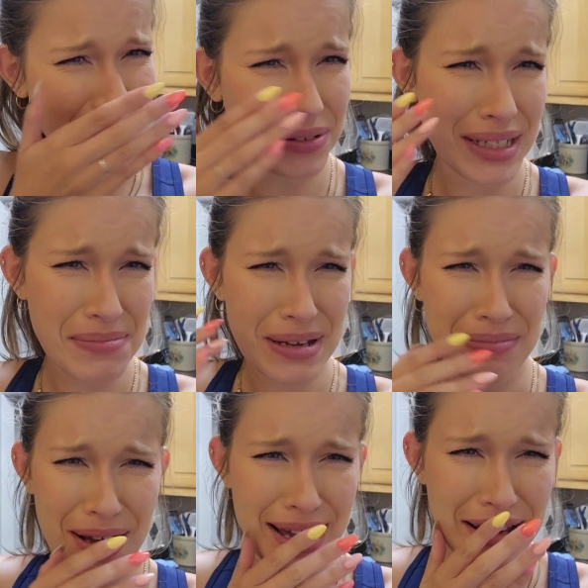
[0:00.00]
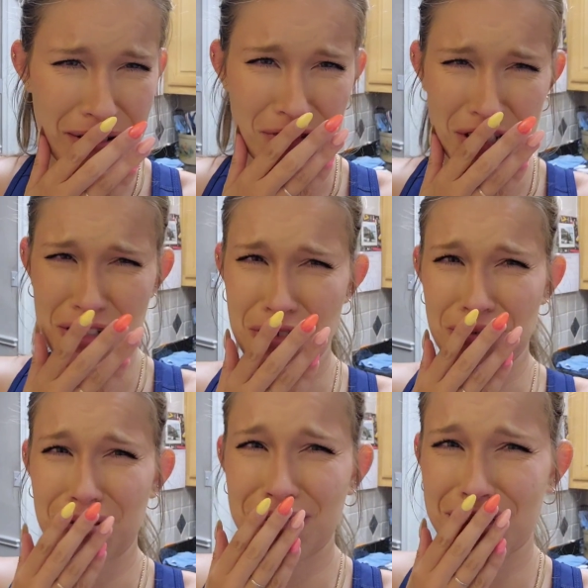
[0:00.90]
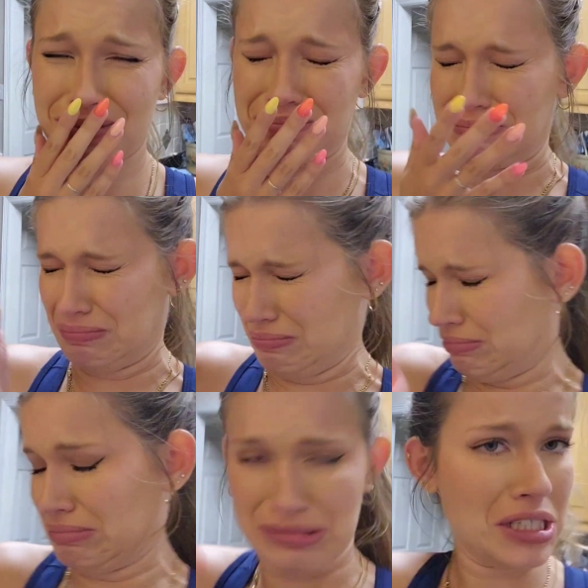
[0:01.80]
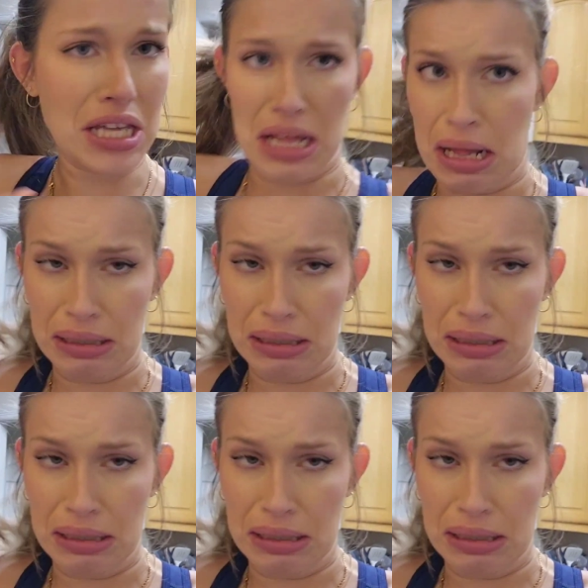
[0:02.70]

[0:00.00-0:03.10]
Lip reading: a really big bite of just noodles. Ugh.